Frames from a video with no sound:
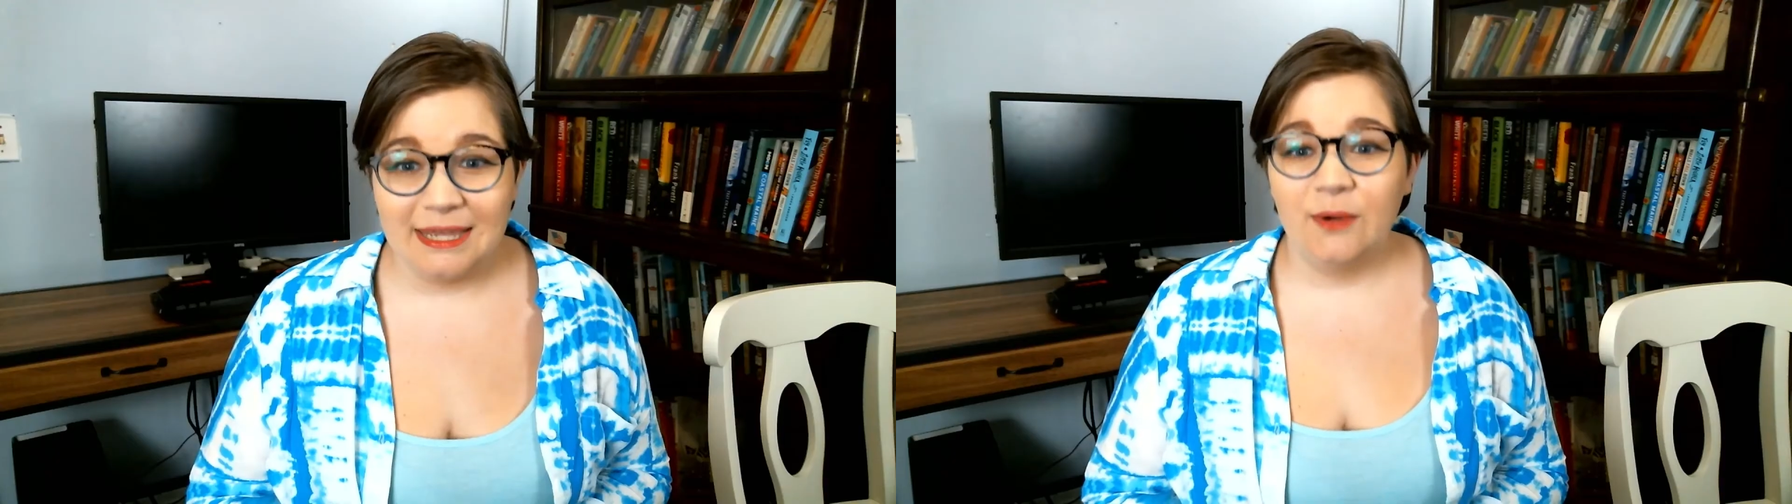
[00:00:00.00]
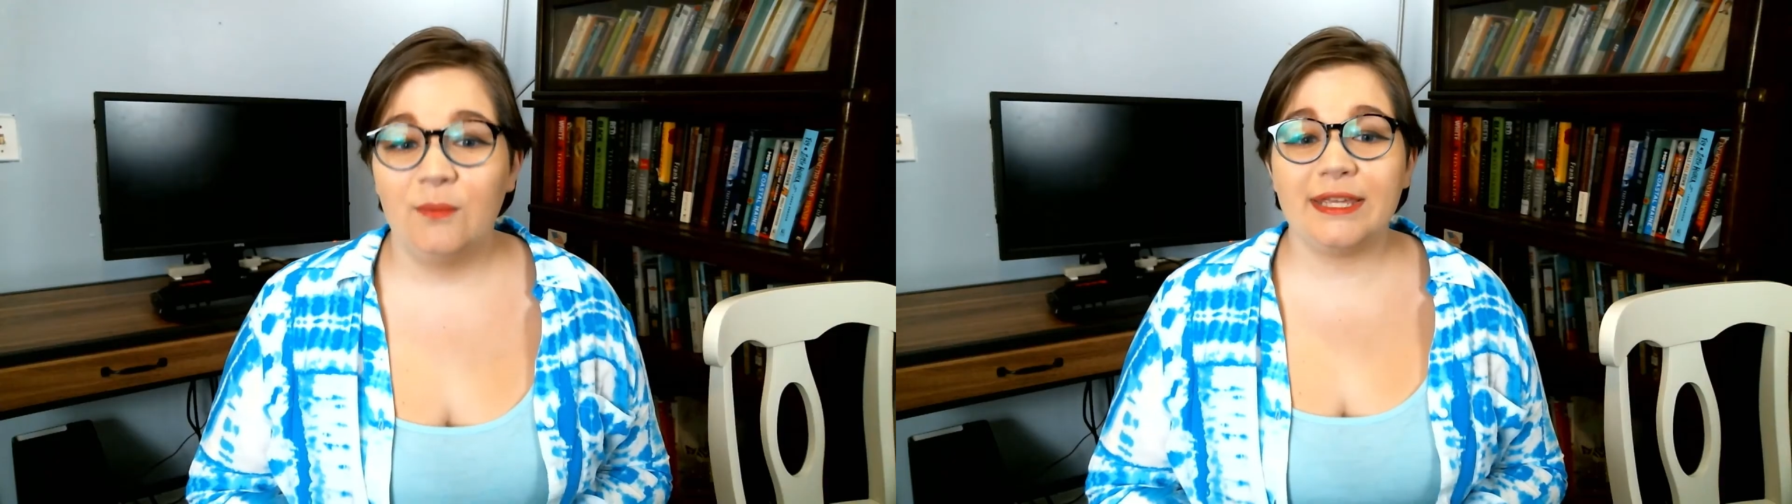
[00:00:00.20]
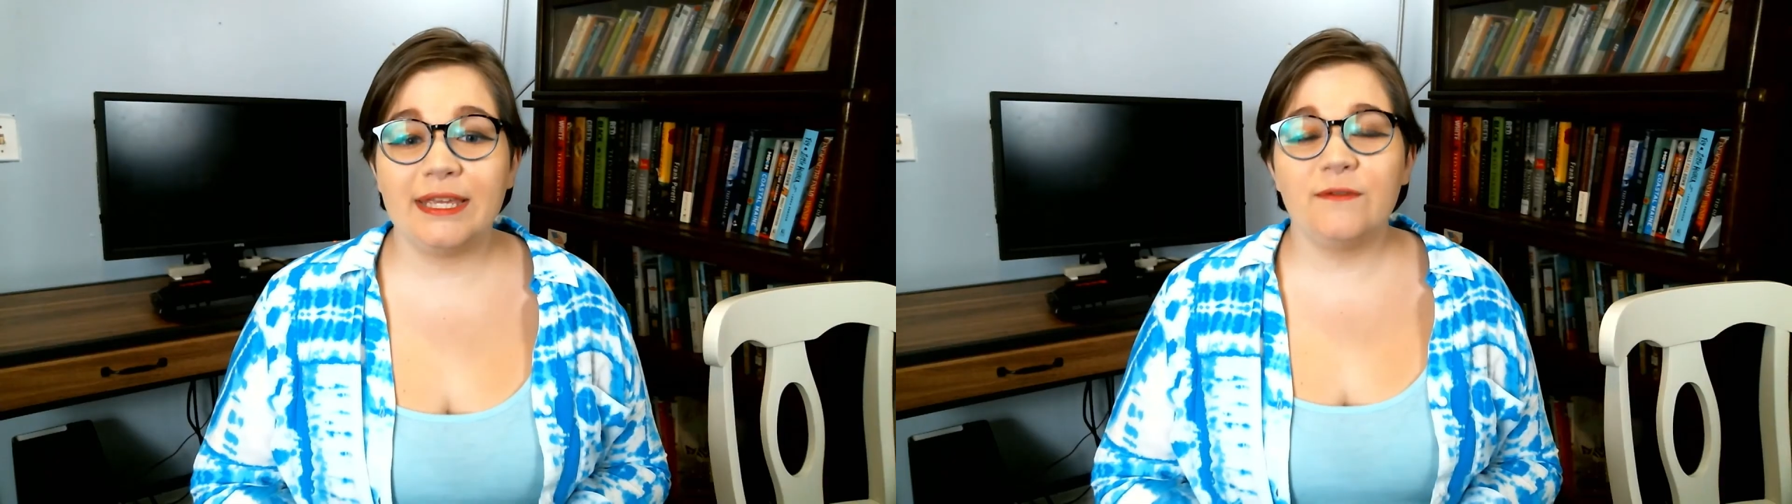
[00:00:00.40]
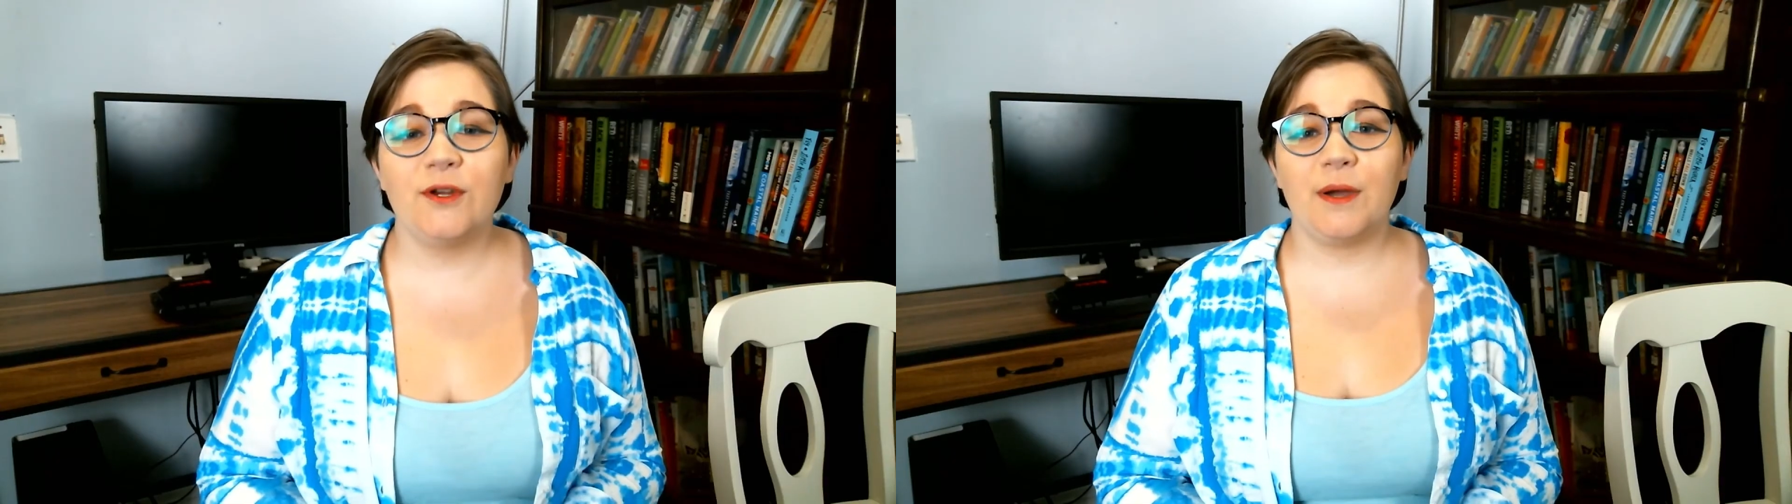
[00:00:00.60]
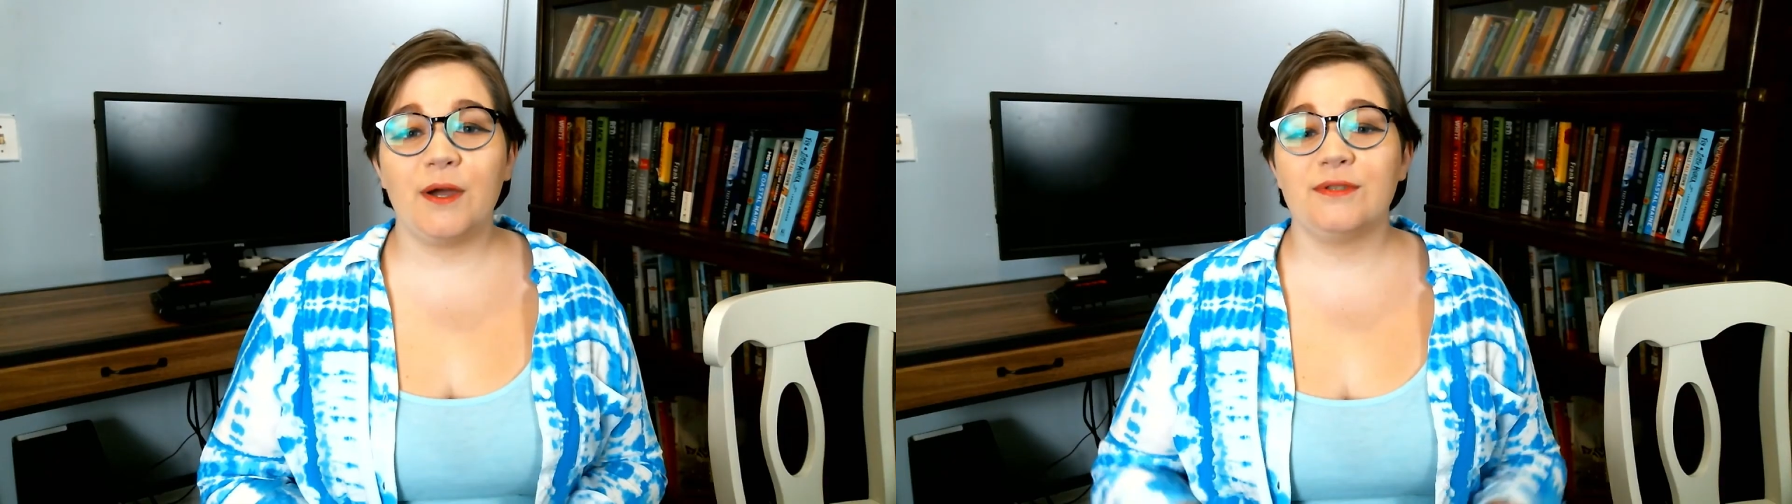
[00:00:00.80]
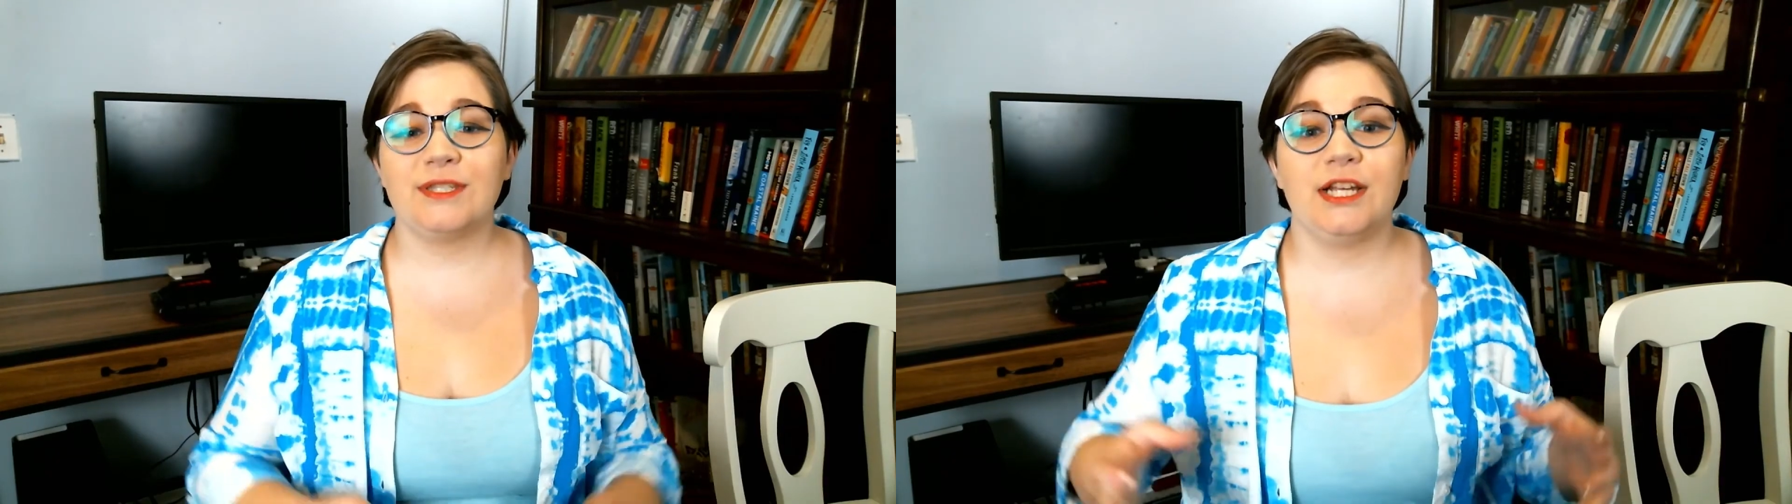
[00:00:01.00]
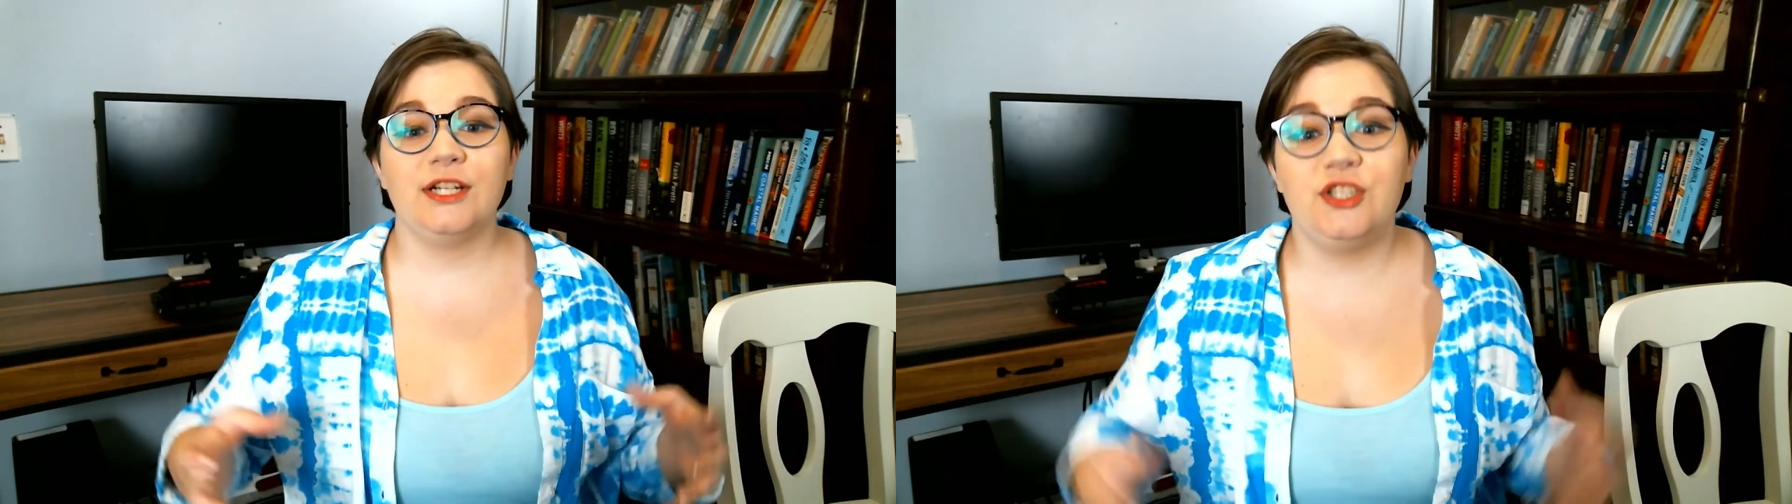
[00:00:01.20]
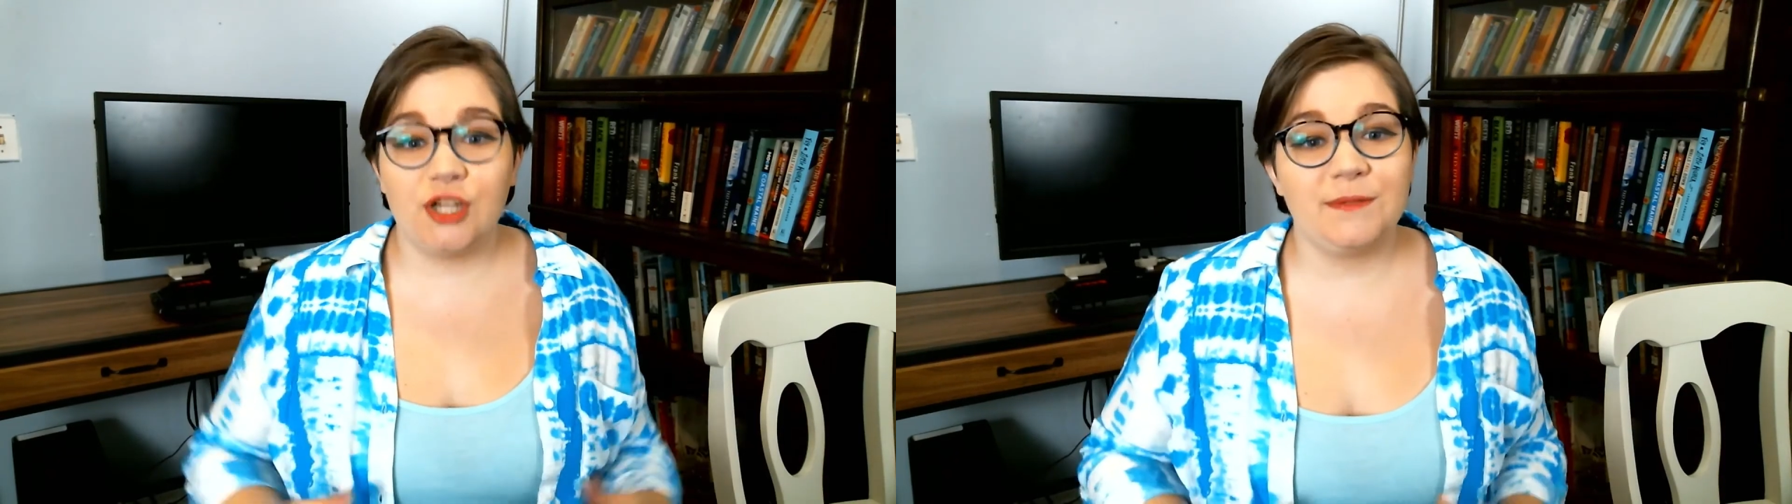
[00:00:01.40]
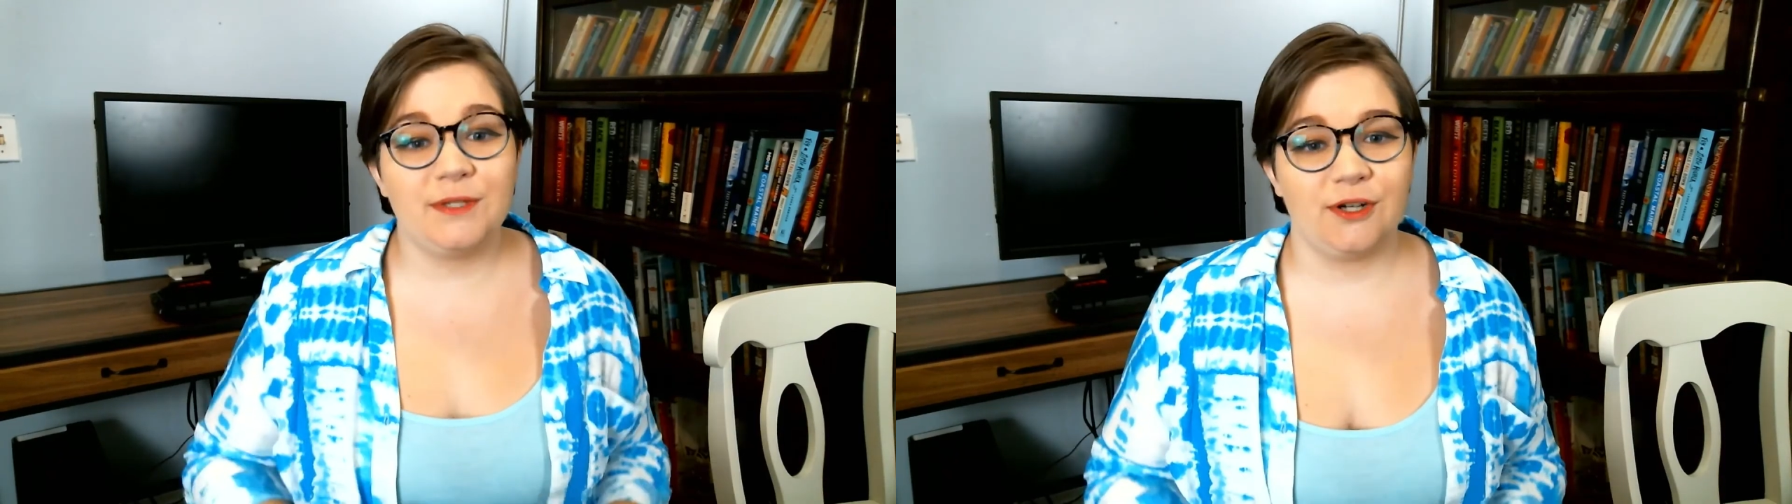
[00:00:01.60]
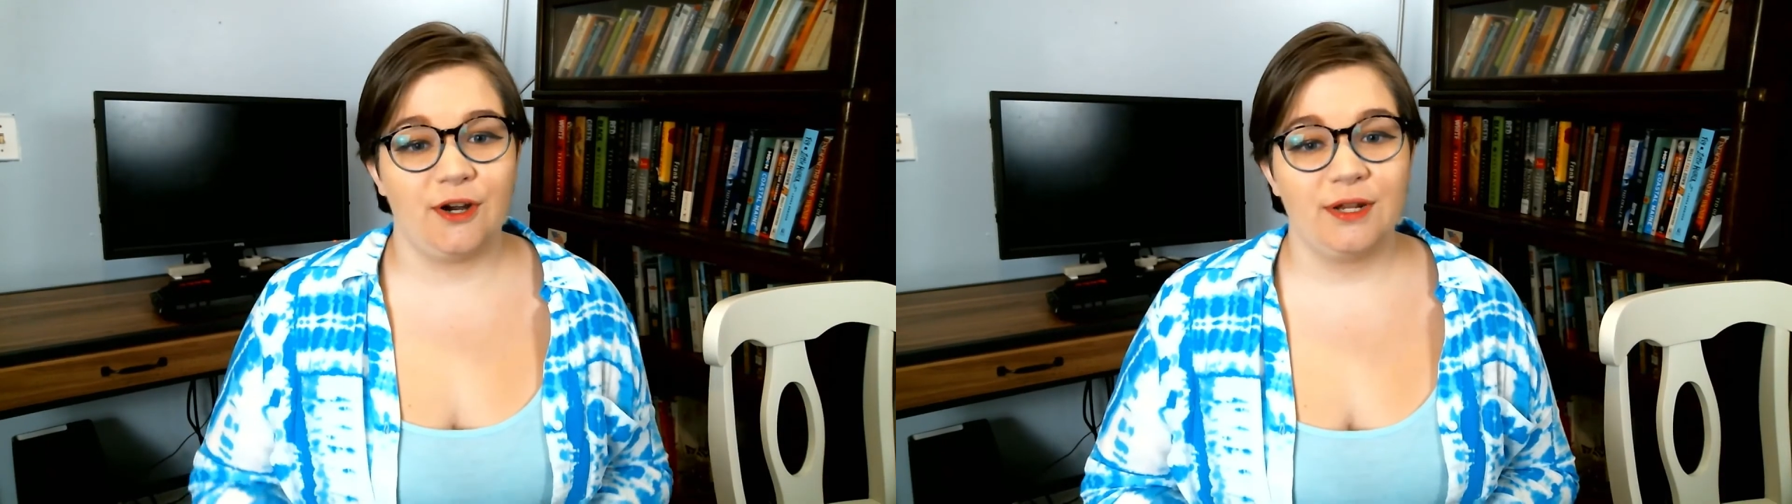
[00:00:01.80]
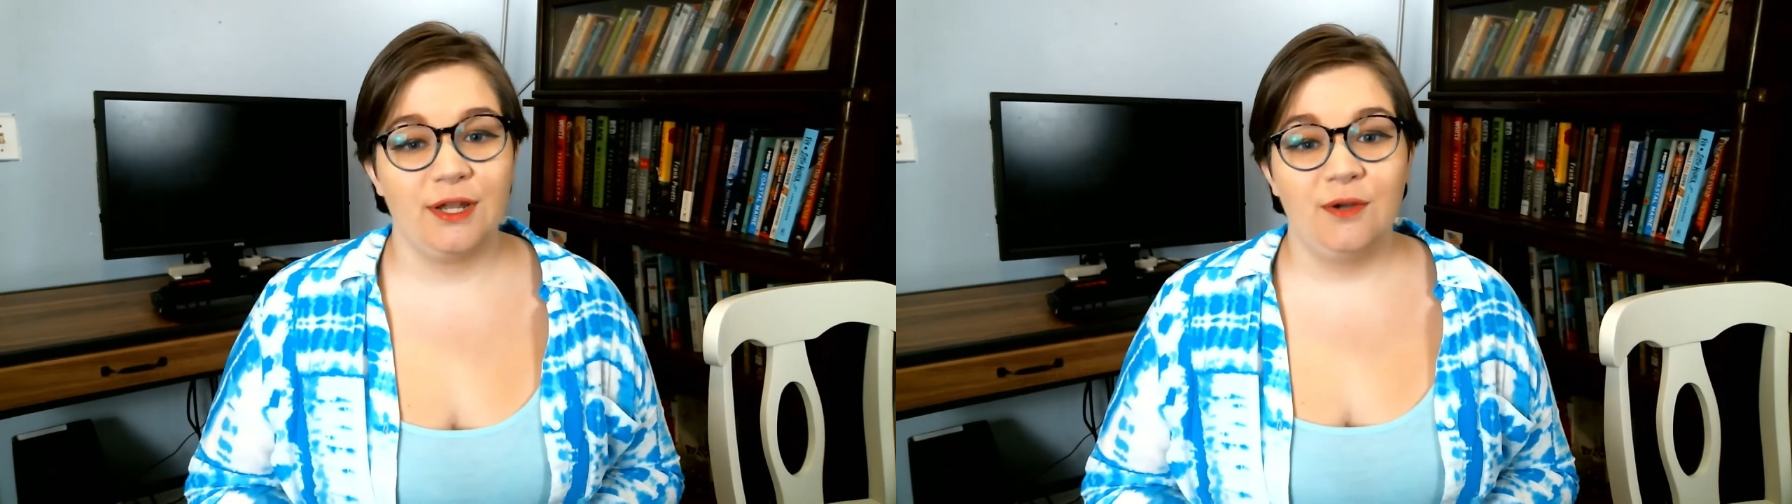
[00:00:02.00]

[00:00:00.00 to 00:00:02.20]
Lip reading: will give your posts a jump start,